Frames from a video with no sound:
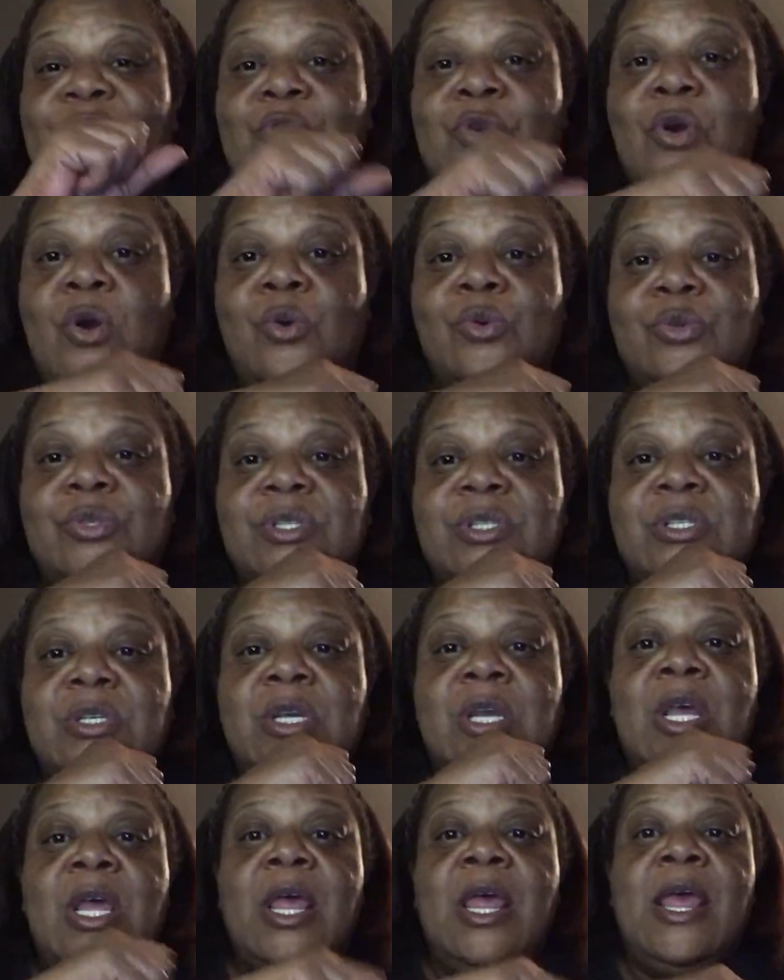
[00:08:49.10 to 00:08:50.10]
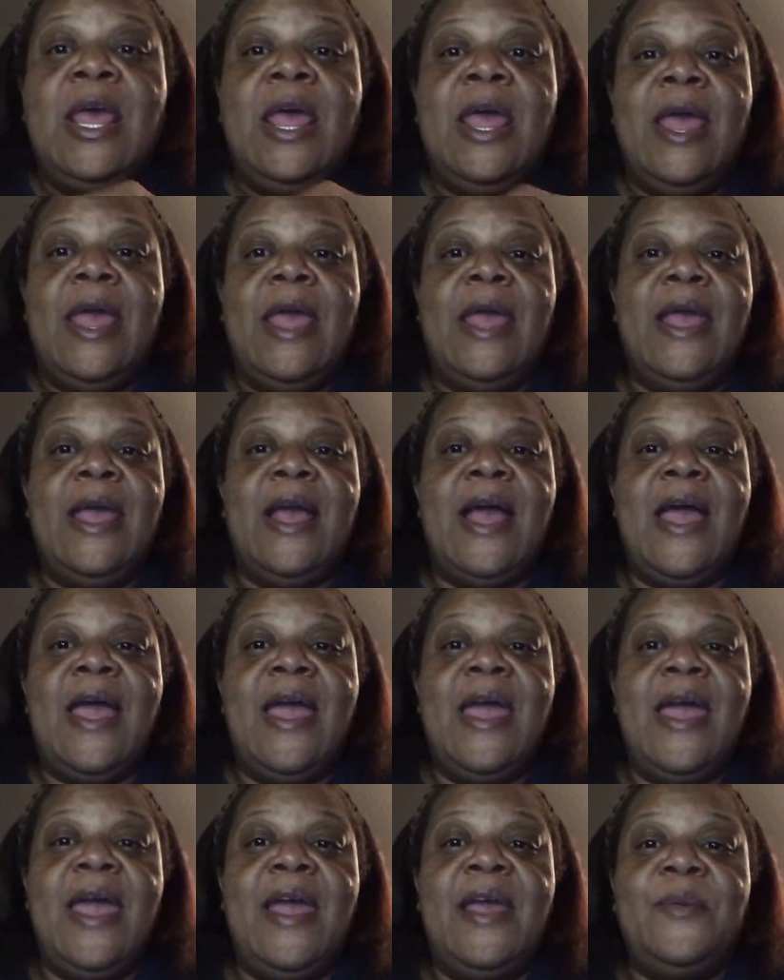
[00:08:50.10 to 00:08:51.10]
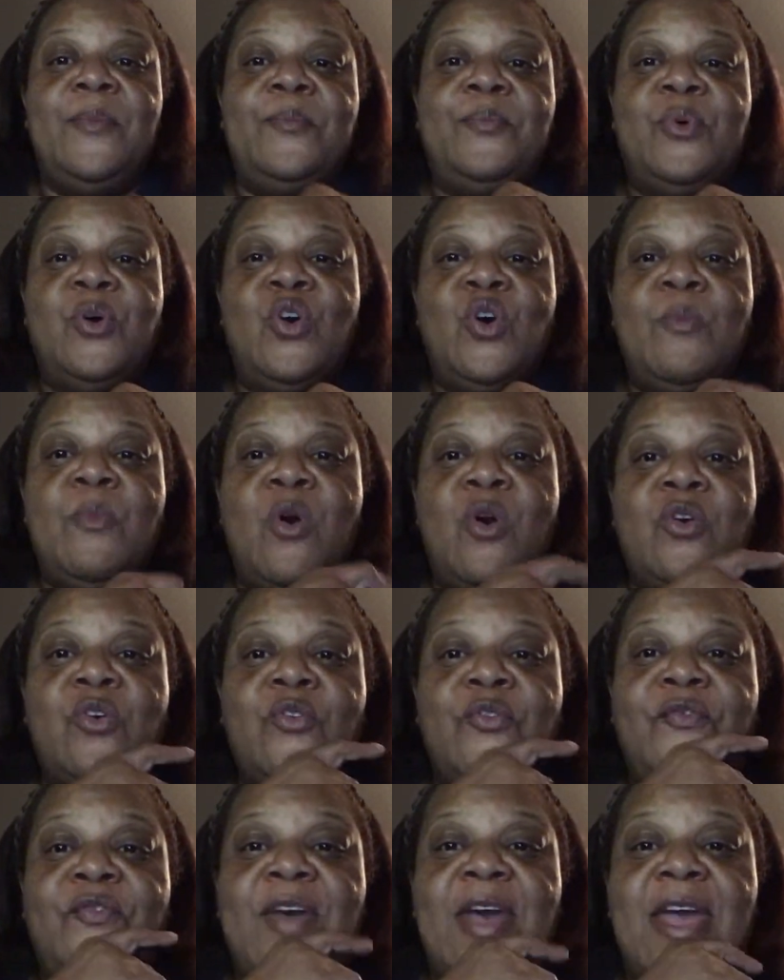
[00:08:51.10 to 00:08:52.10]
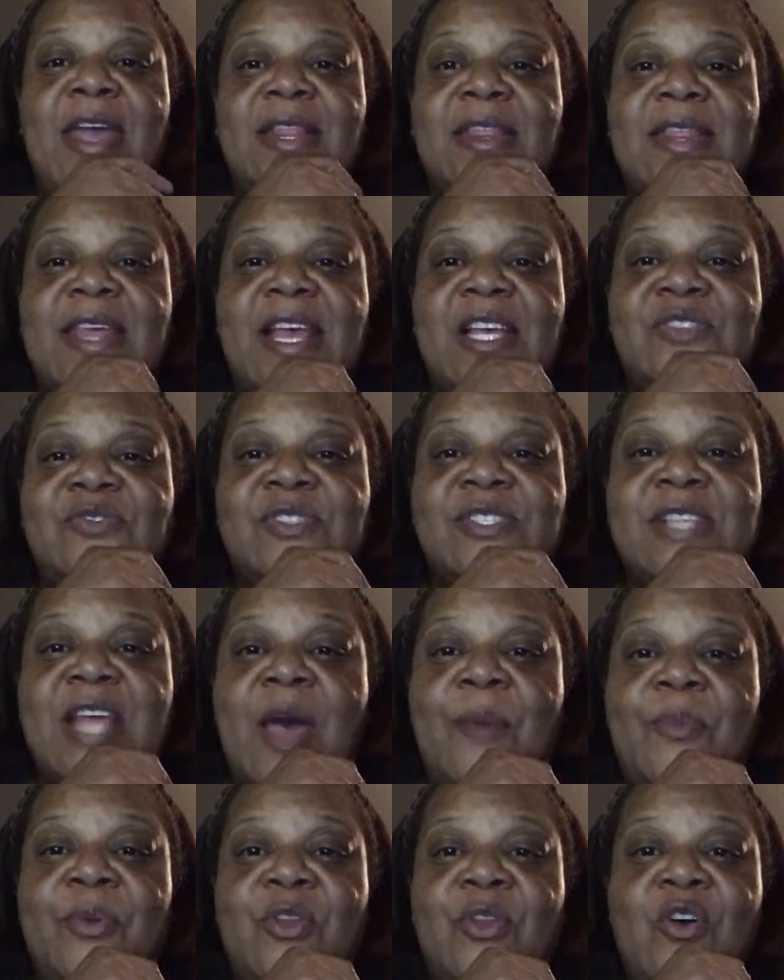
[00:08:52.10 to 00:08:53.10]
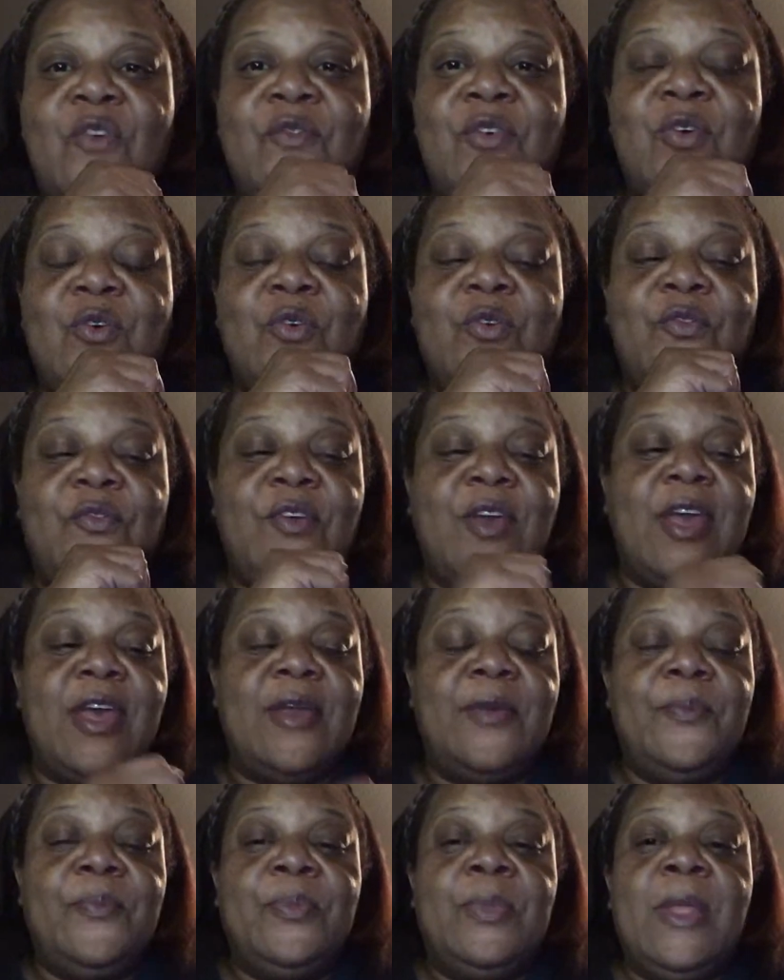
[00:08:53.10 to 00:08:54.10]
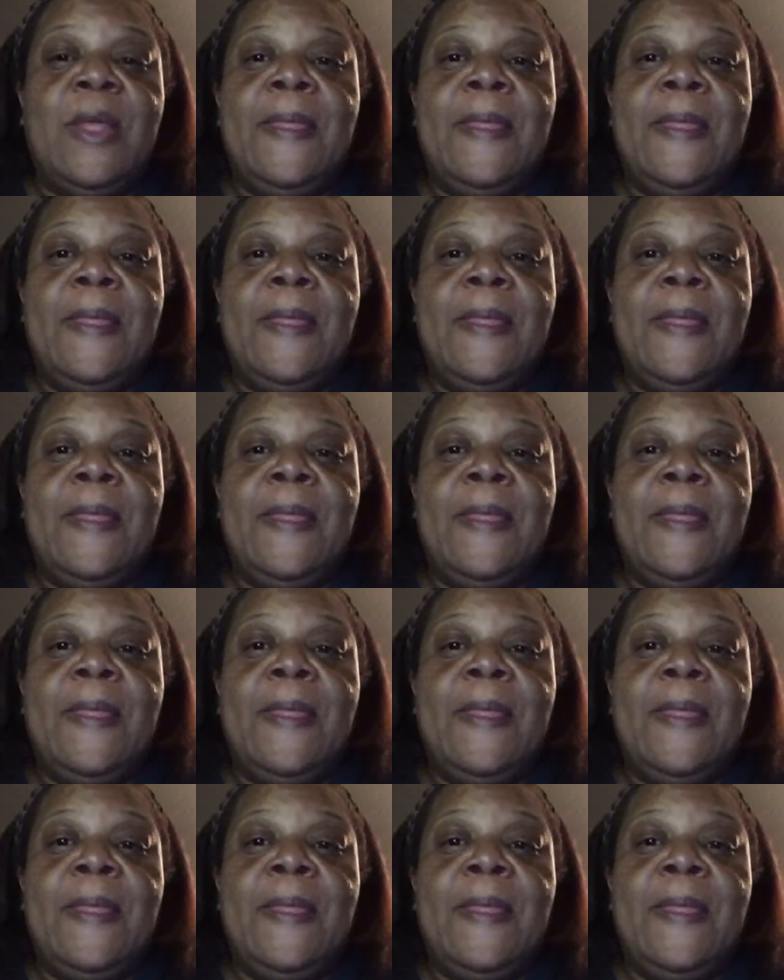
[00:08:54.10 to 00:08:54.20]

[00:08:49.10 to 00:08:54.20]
the coast. Hey, boom, Uncle Fag. Thanks for stopping over, Uncle Fag.